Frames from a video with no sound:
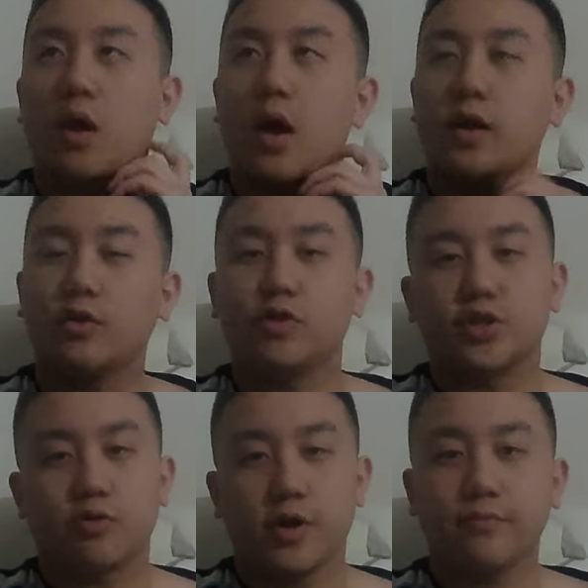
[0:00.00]
And I don't
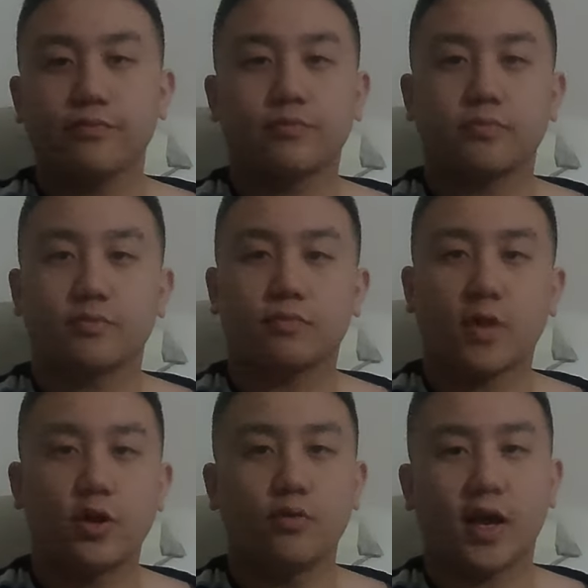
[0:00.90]
disagree.
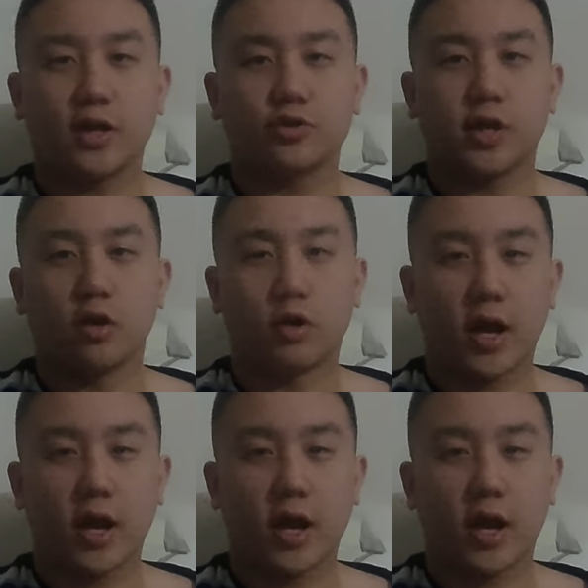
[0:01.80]
I do like Andrew Tate a lot.